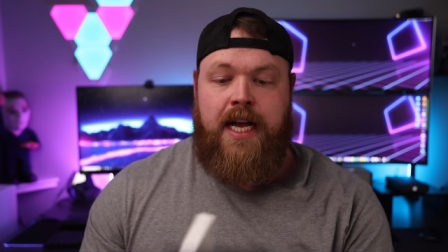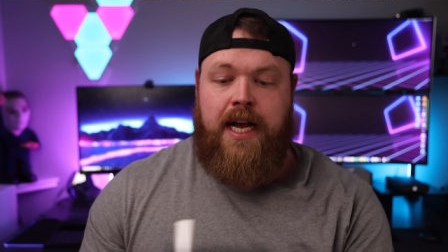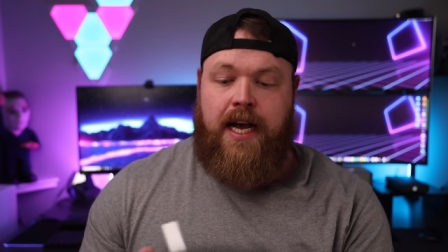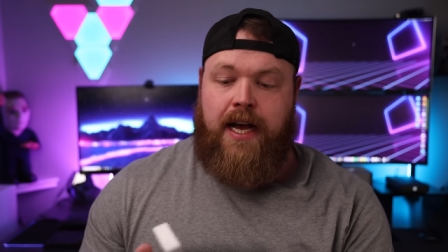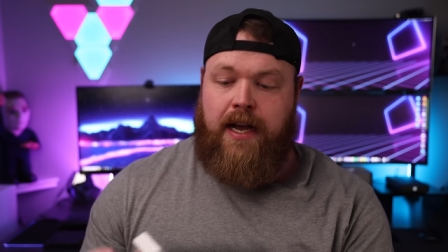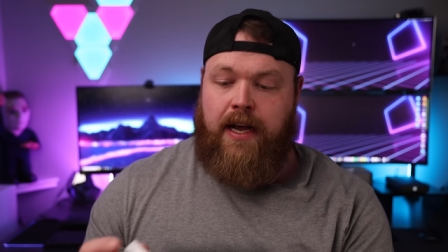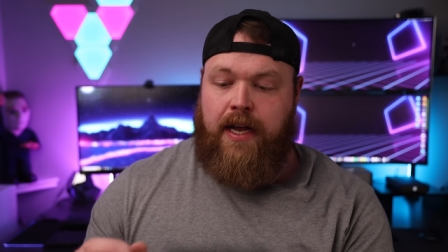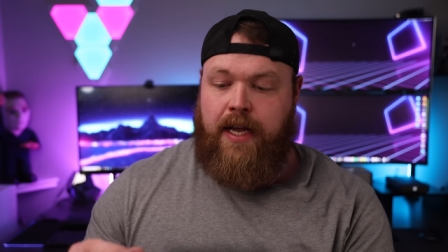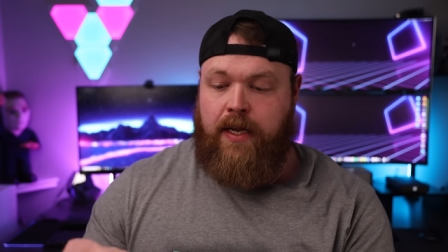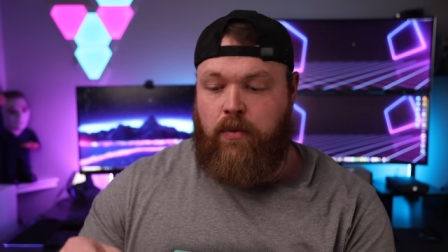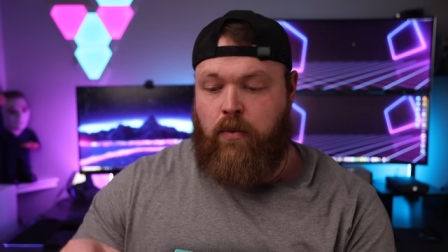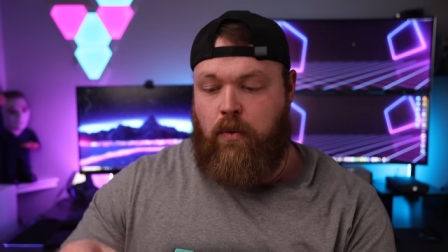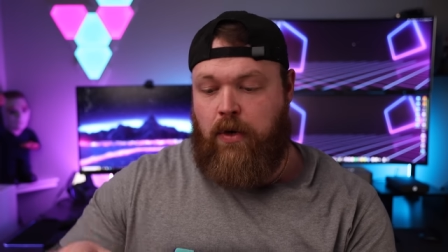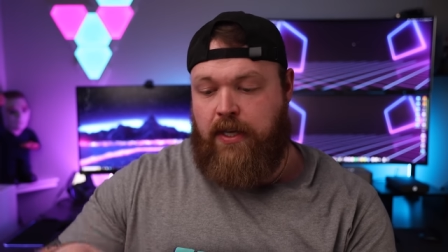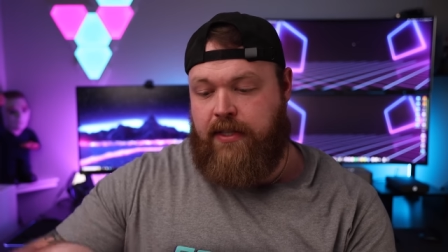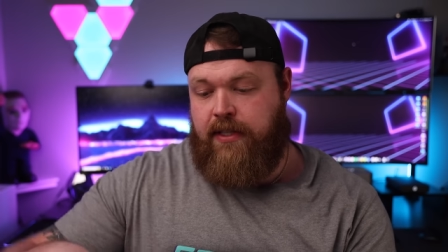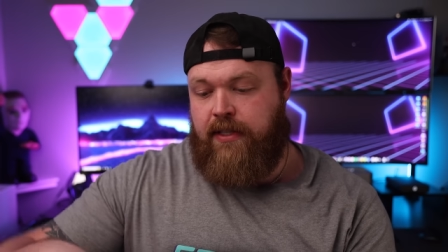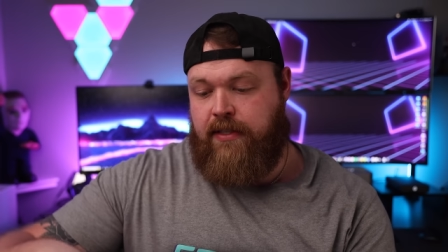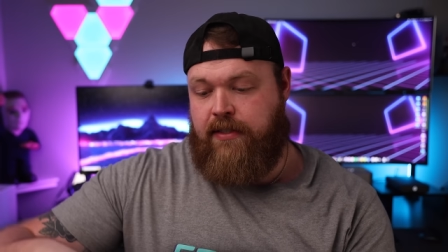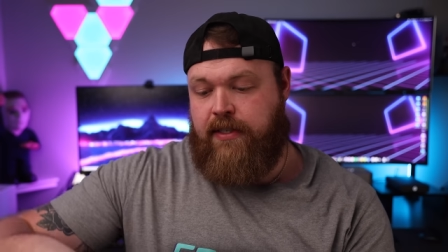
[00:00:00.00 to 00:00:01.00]
And
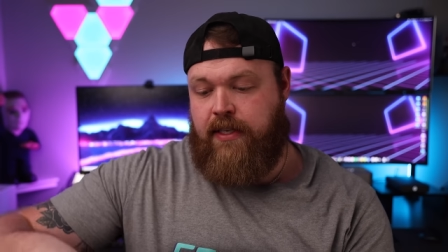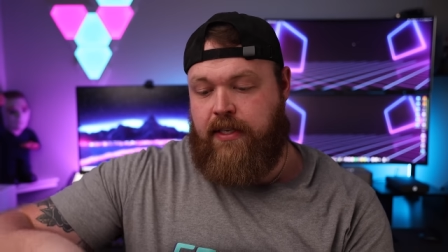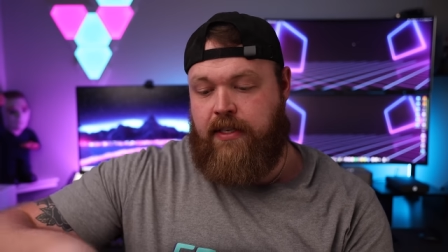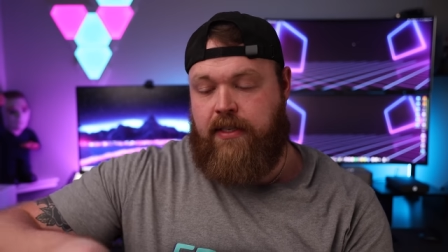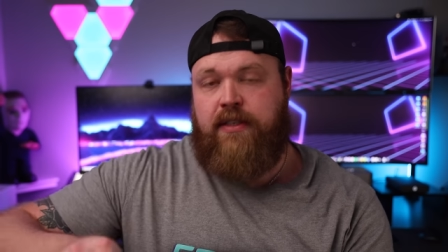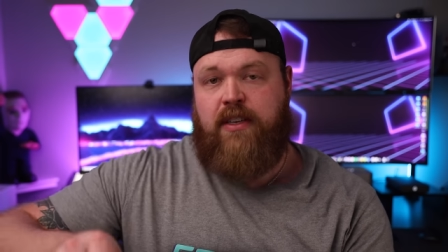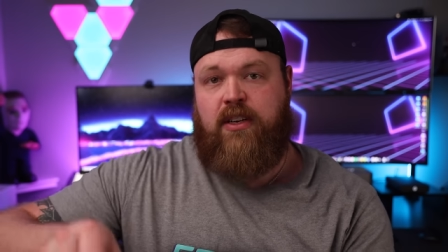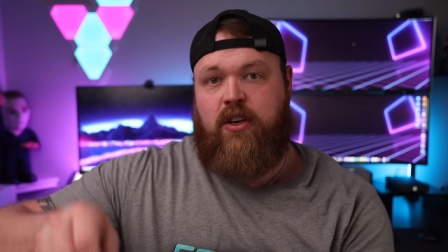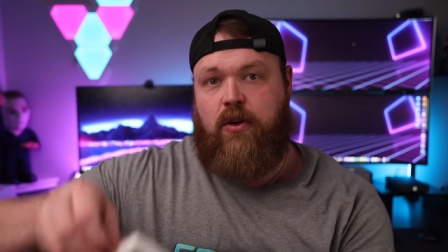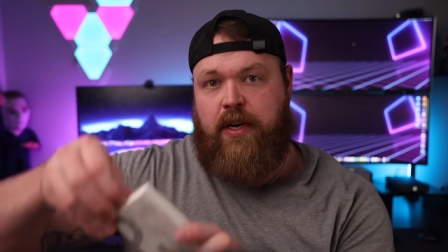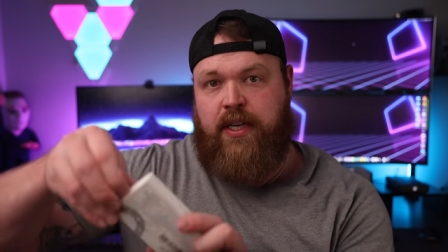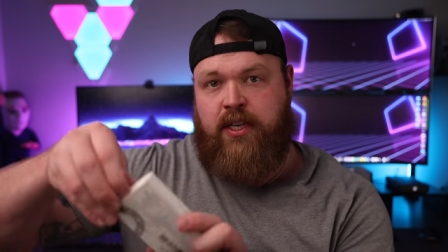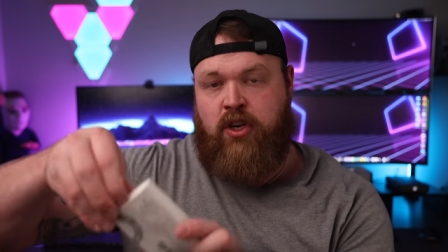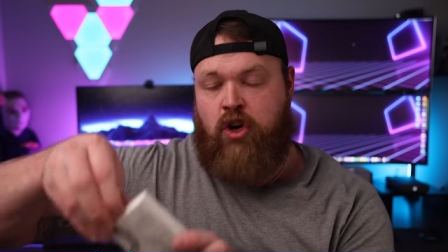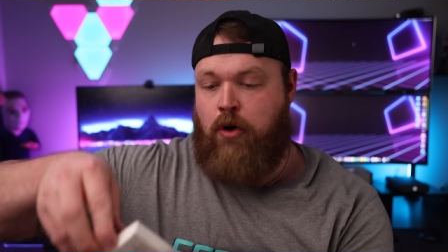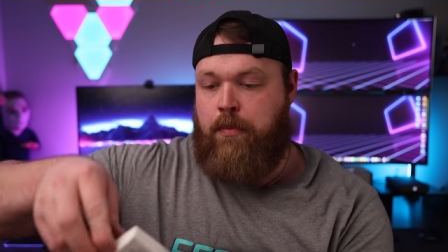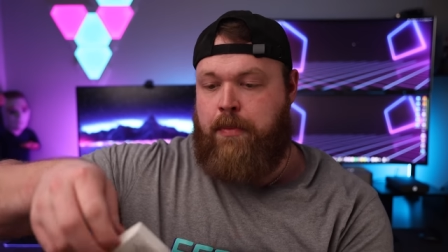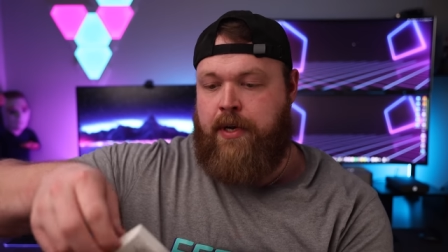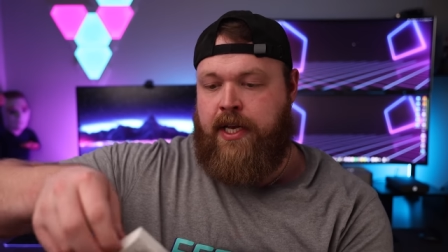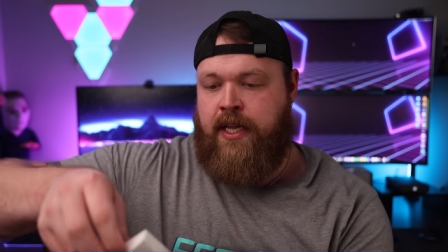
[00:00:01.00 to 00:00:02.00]
what this is, I'll go ahead and
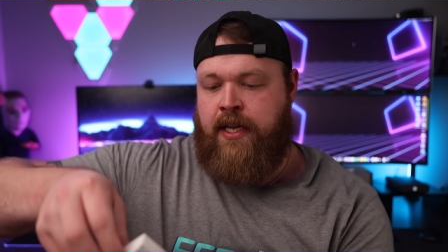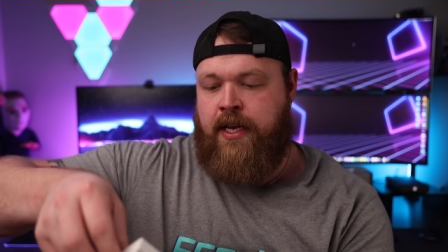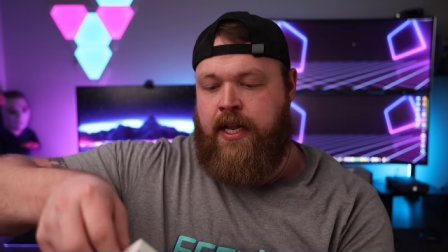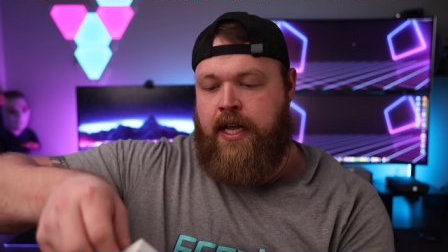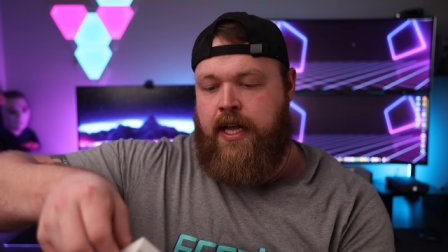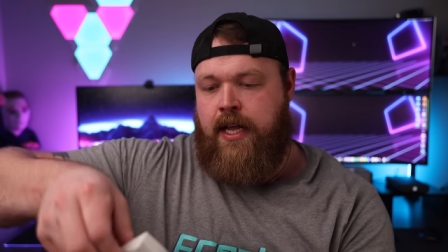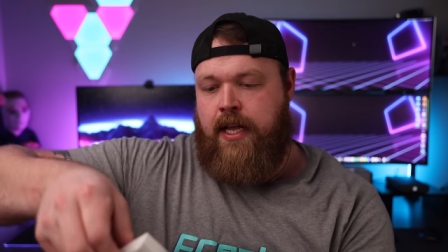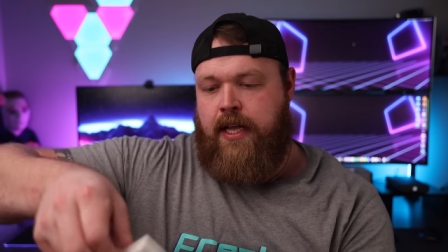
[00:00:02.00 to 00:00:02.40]
open it.